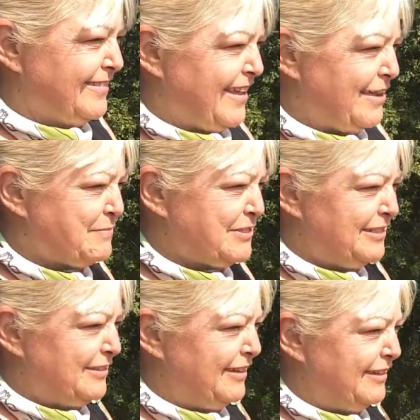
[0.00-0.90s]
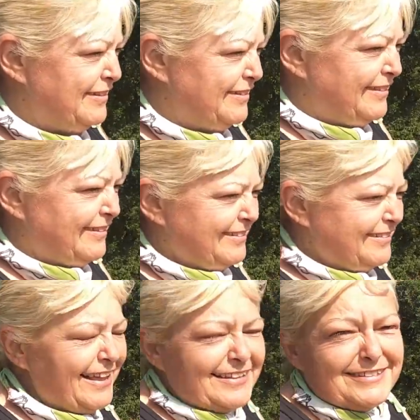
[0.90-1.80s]
You were scared at first, weren't you?
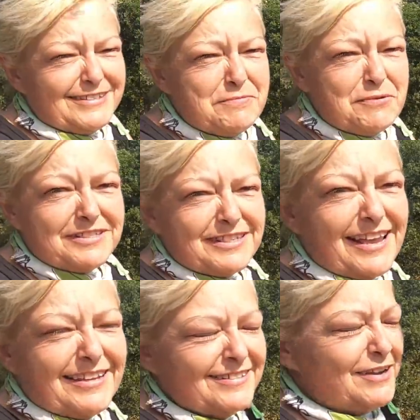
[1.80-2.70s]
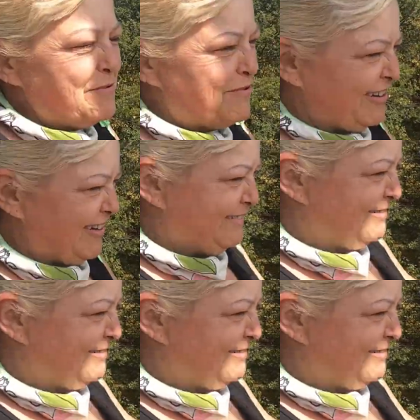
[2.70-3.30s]
But yes, you're all right now. I'm all right now.